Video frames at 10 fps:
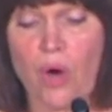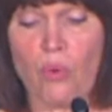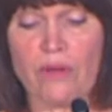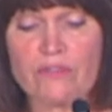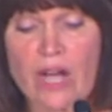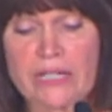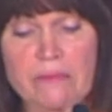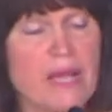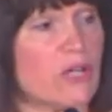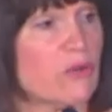We've talked
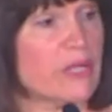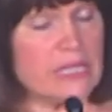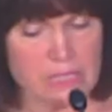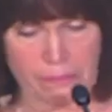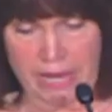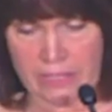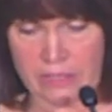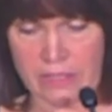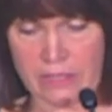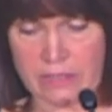about green
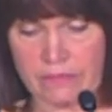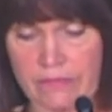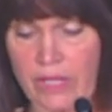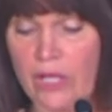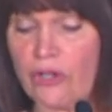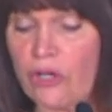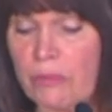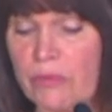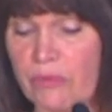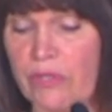spaces and
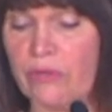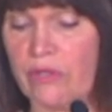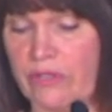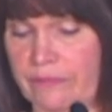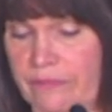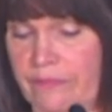urban renewal,